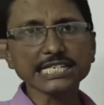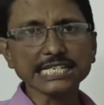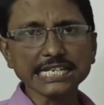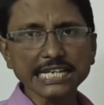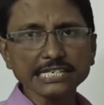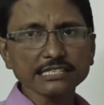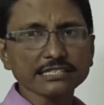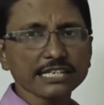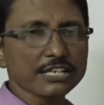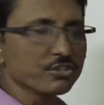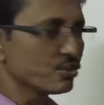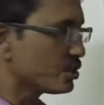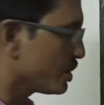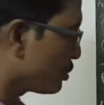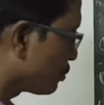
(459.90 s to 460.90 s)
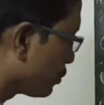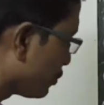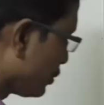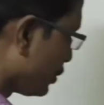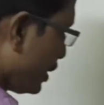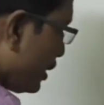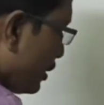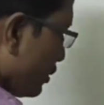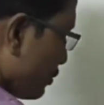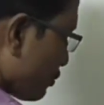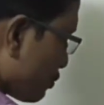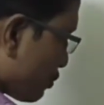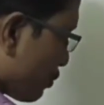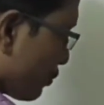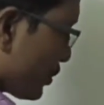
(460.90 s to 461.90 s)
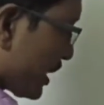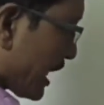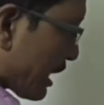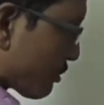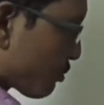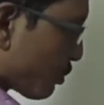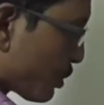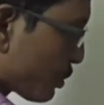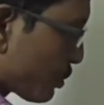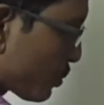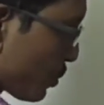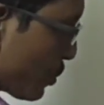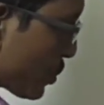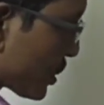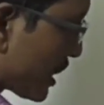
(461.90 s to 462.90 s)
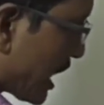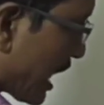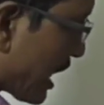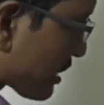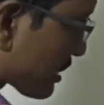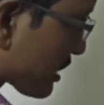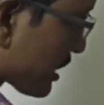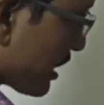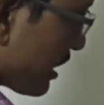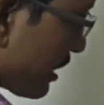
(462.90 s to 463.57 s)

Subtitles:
is less than 0, so we can conclude that